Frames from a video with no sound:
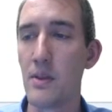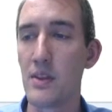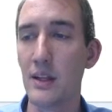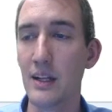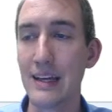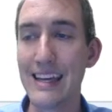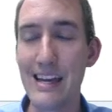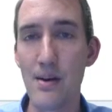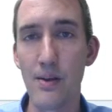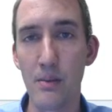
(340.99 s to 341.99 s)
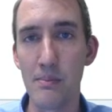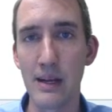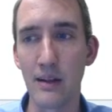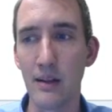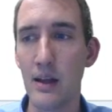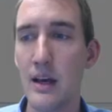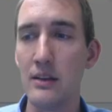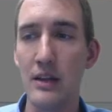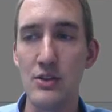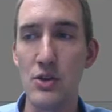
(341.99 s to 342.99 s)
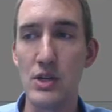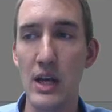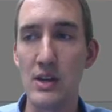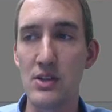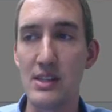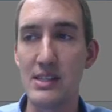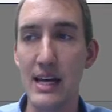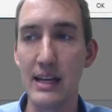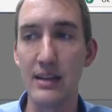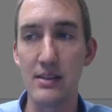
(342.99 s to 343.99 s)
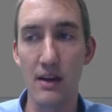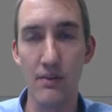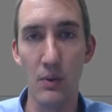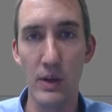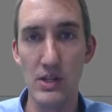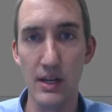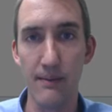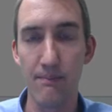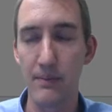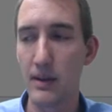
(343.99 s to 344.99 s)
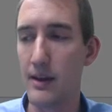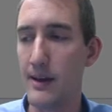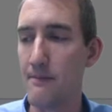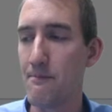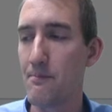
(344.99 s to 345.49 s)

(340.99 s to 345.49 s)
The little gear in the middle lets you change the settings of the widget, okay?